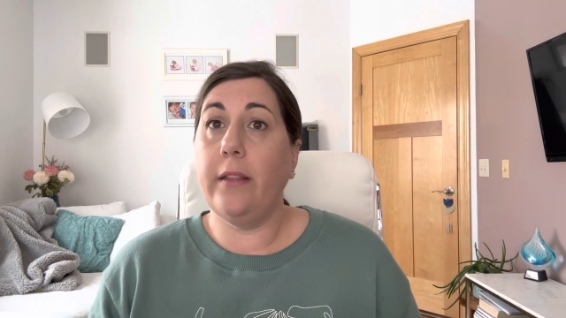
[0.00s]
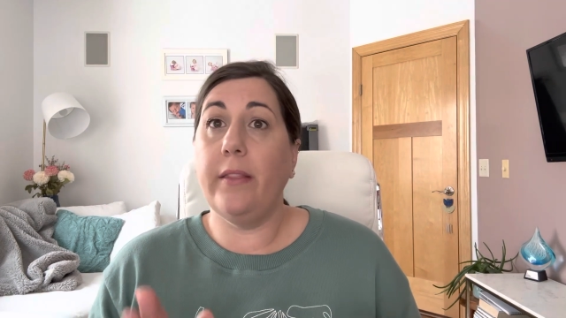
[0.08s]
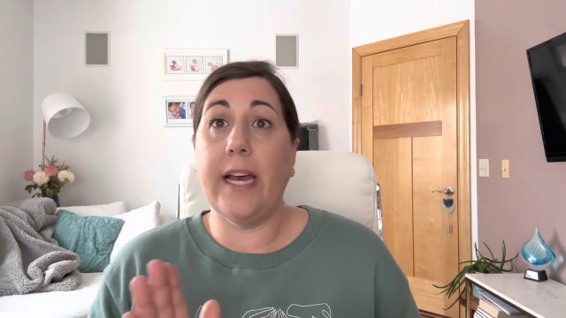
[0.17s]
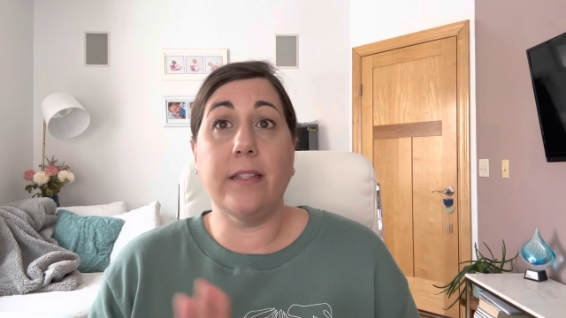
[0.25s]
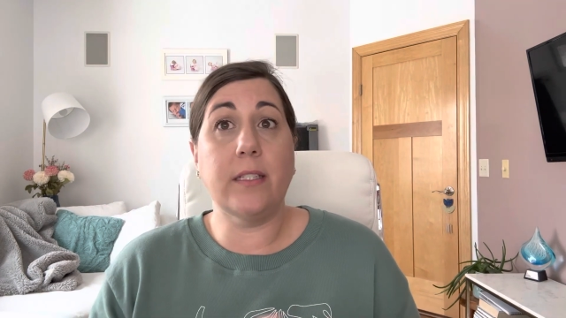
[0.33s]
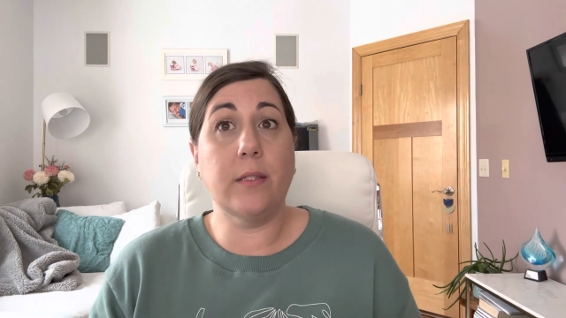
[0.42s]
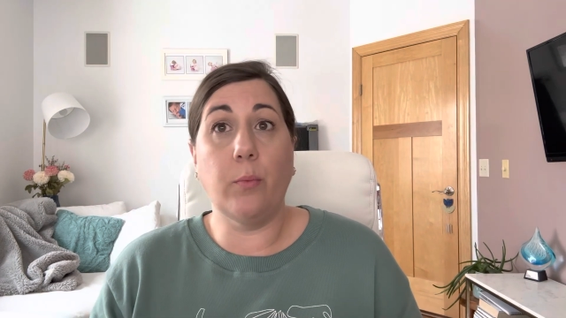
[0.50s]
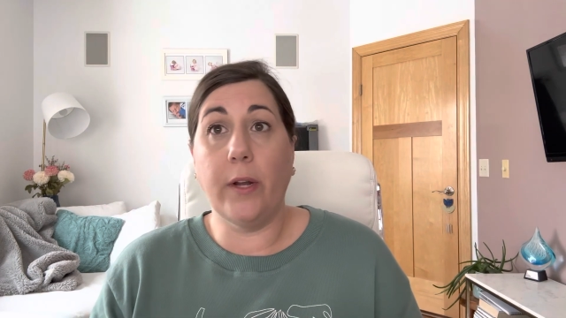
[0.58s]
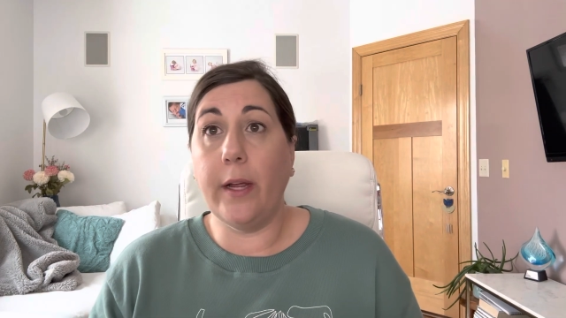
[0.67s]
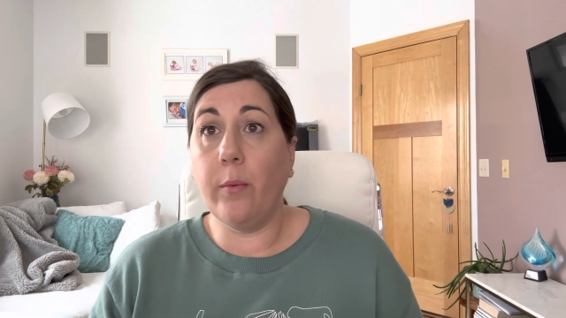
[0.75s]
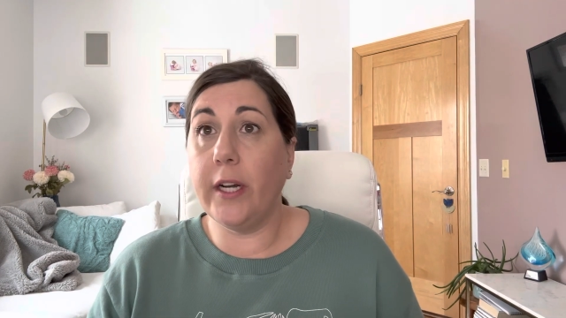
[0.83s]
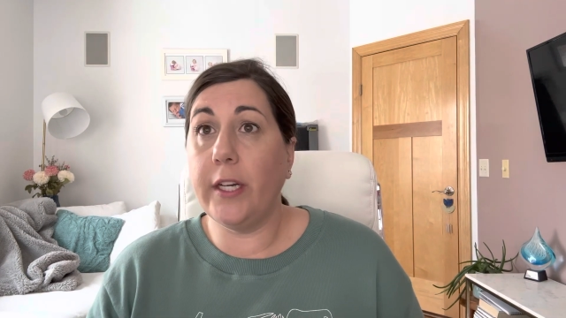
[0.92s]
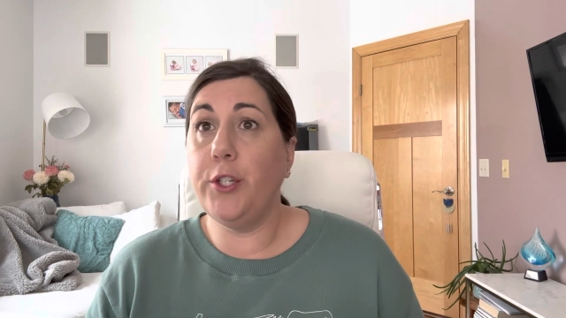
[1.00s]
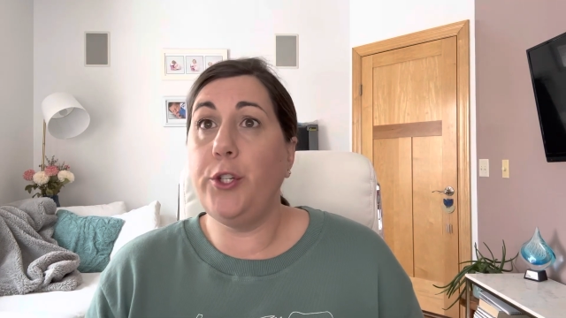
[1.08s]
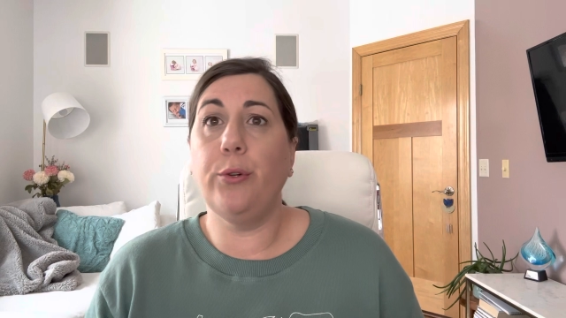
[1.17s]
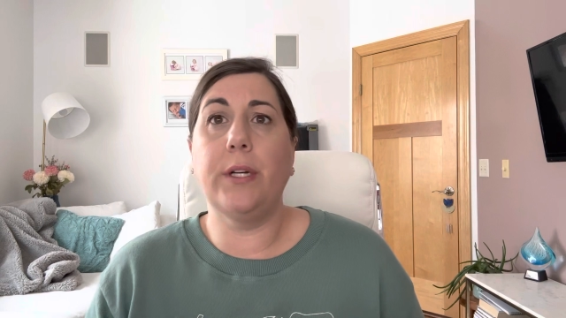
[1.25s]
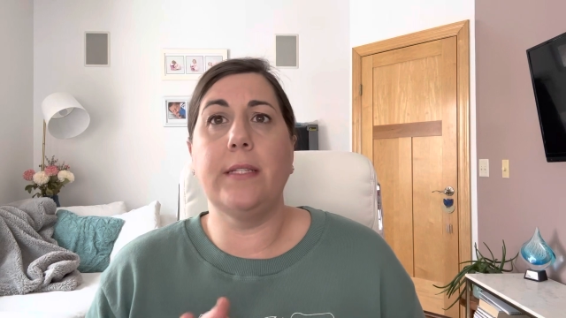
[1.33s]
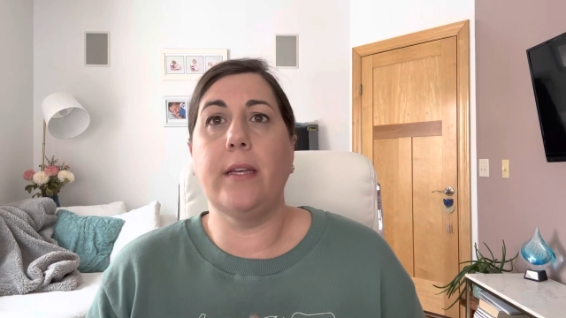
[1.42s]
that's what I want to do
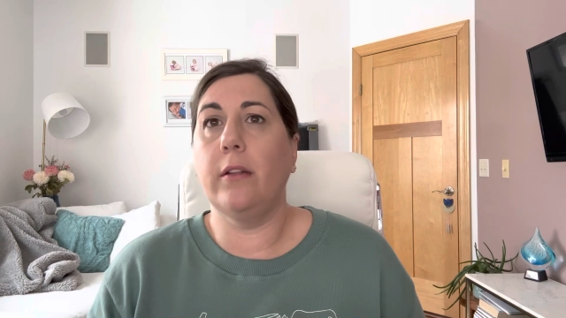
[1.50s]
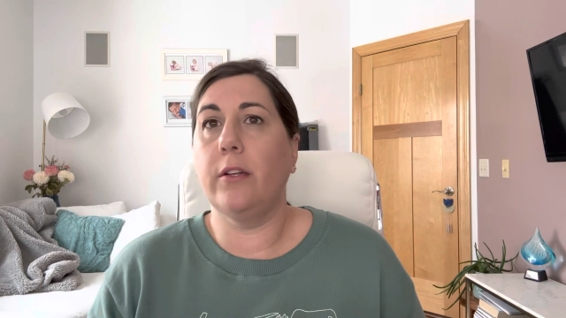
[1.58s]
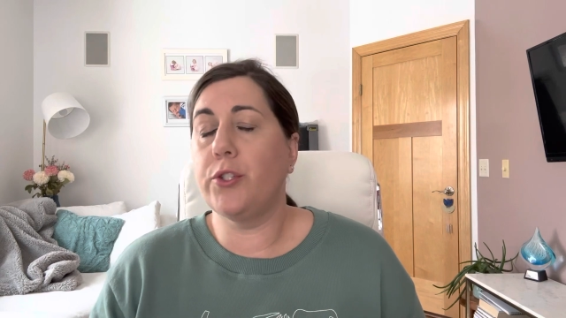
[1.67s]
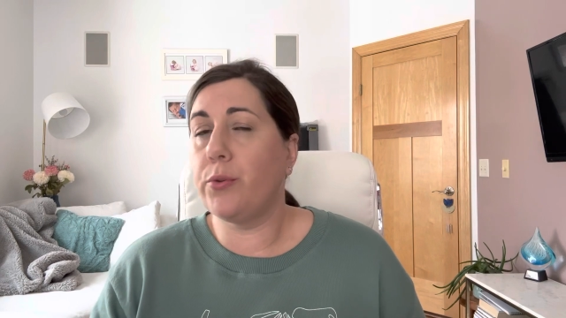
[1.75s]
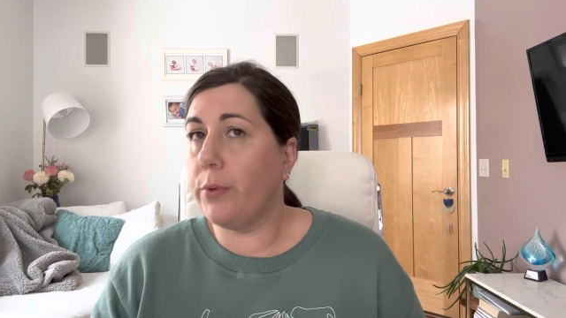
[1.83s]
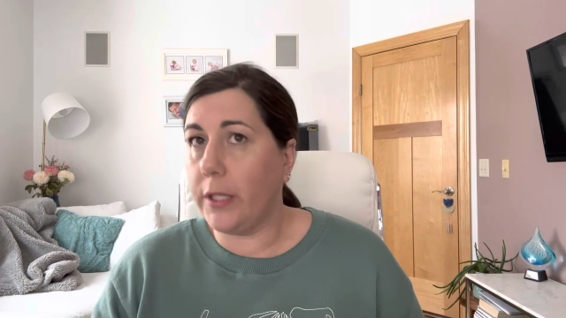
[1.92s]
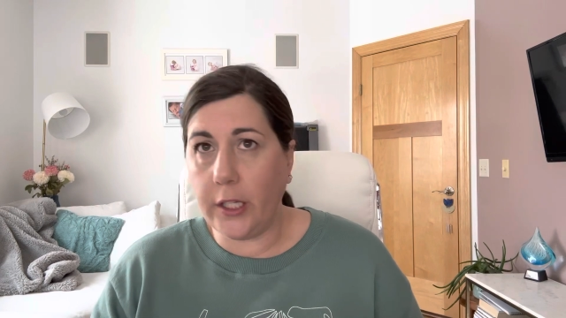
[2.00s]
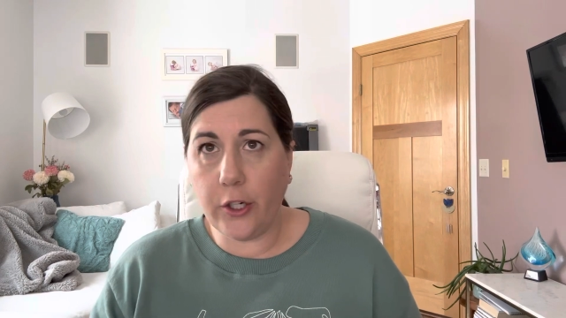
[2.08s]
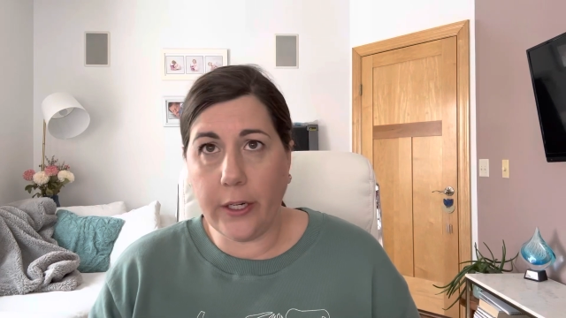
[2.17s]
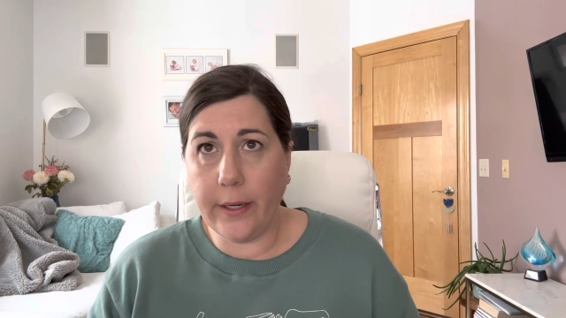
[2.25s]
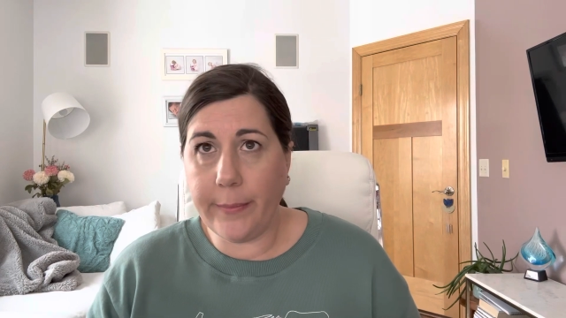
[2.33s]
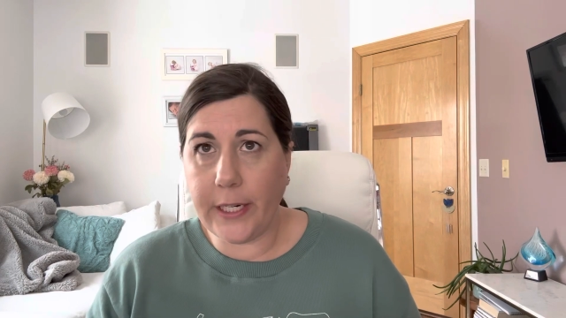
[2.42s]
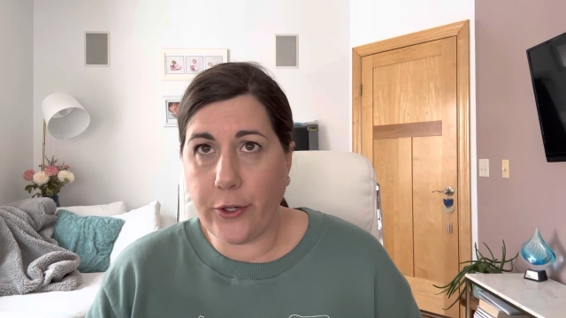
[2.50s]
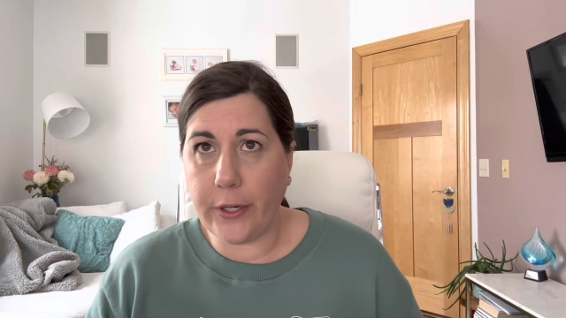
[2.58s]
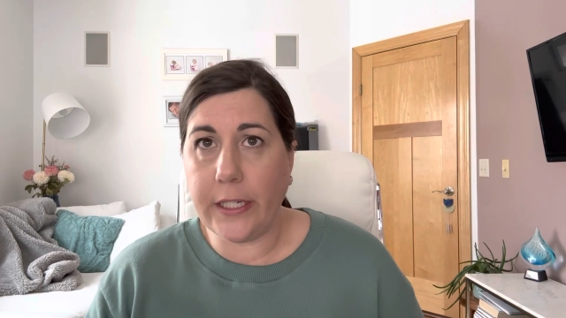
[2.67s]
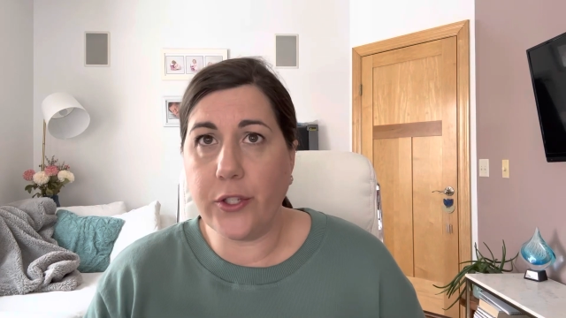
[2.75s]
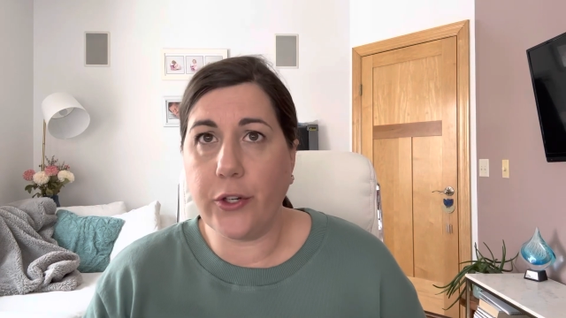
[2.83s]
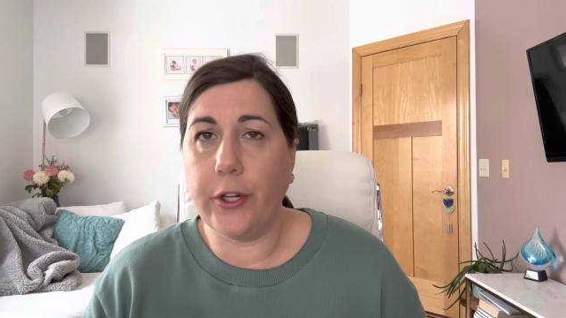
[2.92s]
because that looks really good on my
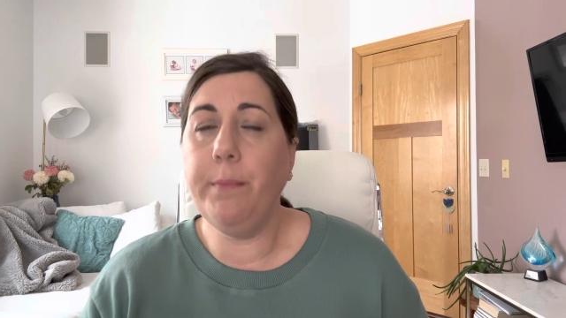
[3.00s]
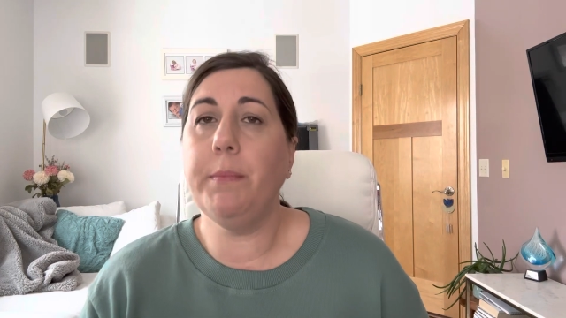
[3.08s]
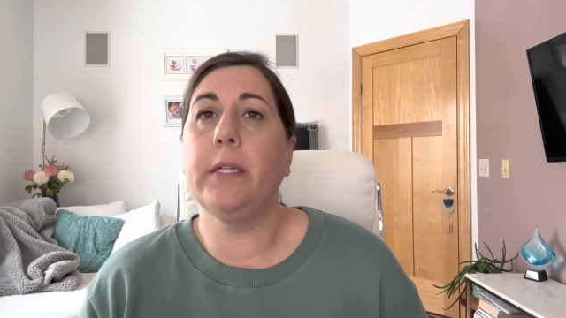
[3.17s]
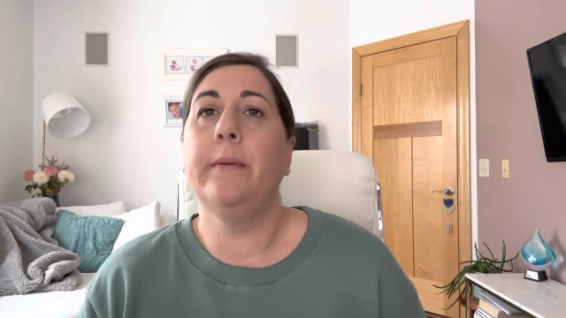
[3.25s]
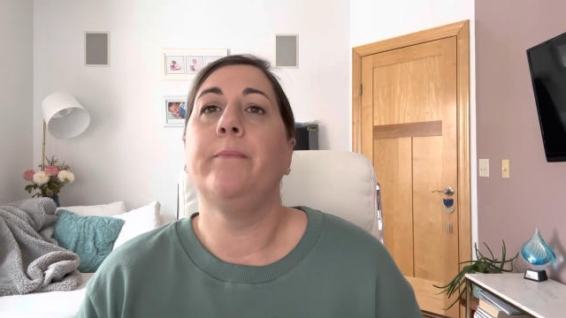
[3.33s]
transcript.